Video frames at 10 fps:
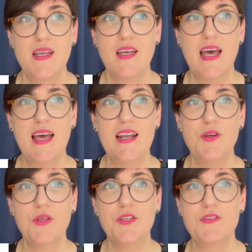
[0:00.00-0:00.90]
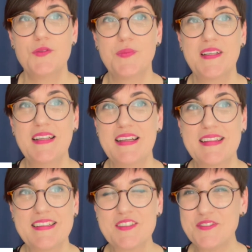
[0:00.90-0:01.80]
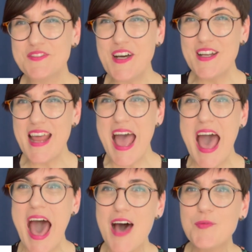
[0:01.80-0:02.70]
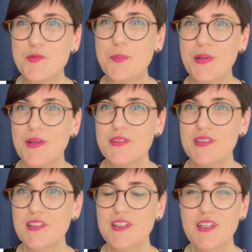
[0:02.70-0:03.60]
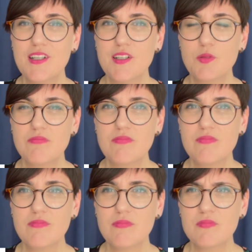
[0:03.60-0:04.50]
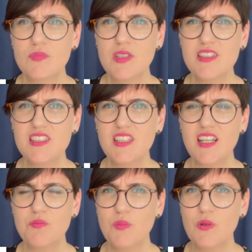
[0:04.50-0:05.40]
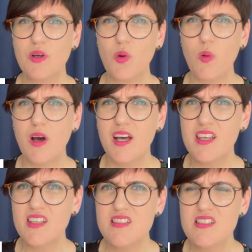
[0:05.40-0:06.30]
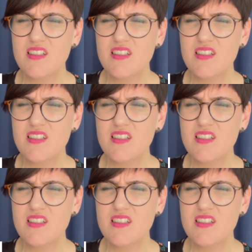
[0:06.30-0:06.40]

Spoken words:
Anna, who used to be like this fun, happy person, well, she got more quiet.